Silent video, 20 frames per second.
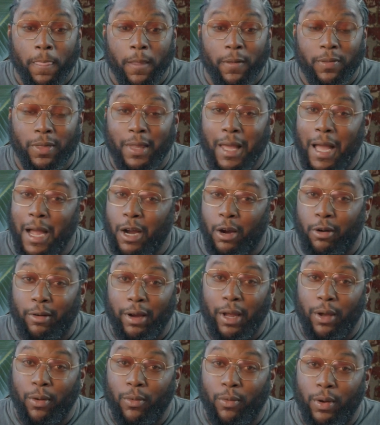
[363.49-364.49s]
not
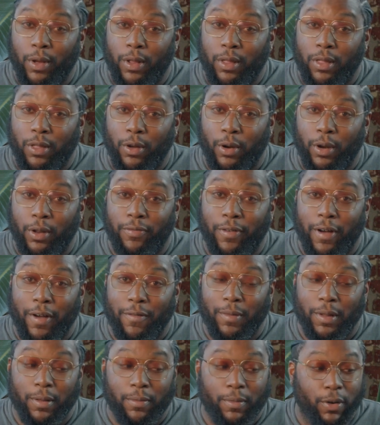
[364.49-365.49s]
great with
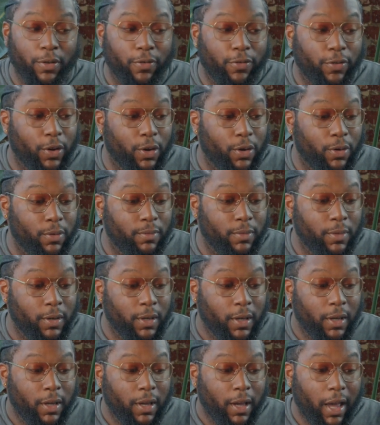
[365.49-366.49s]
35mm film,
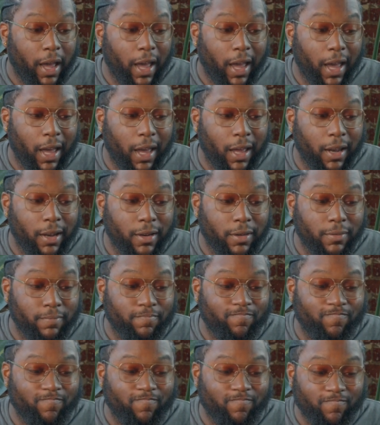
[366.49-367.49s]
and
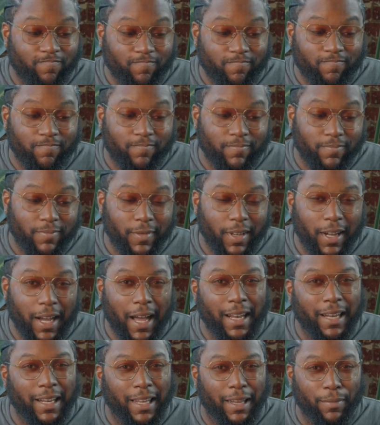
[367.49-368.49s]

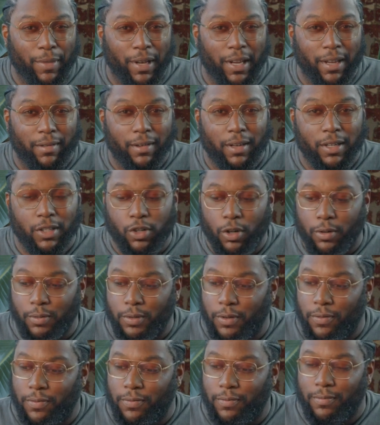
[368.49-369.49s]
kind of limited in terms
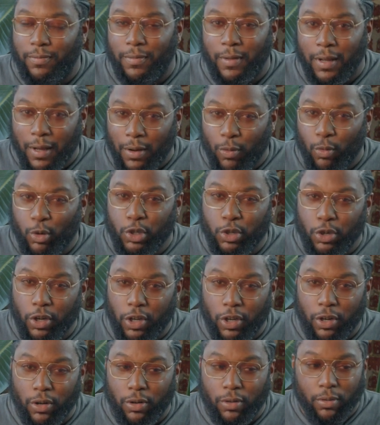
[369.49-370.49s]
of what you
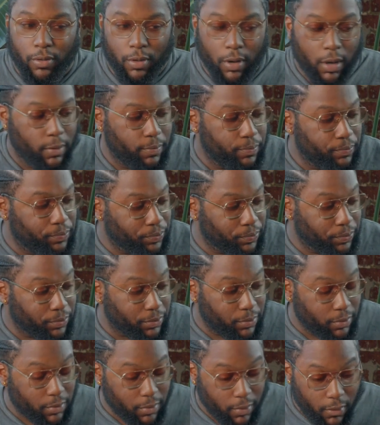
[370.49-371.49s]
can do.
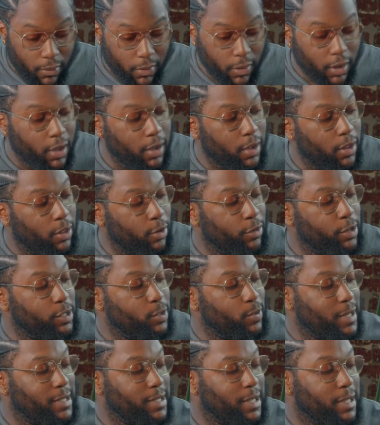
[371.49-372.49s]
The reason
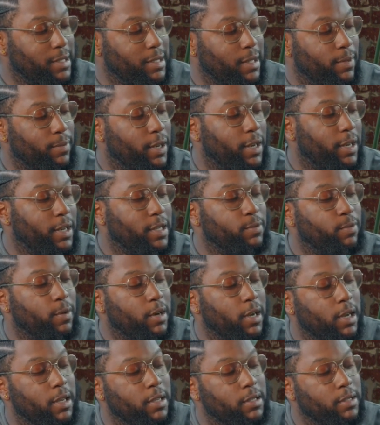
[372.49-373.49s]
why I say it's limited is
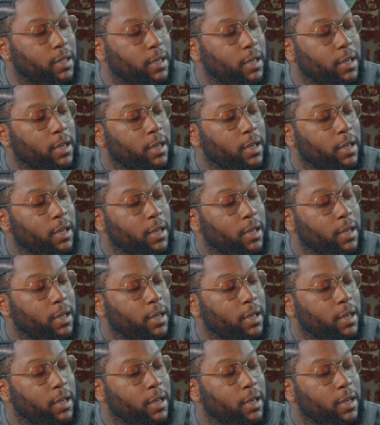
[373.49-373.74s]
because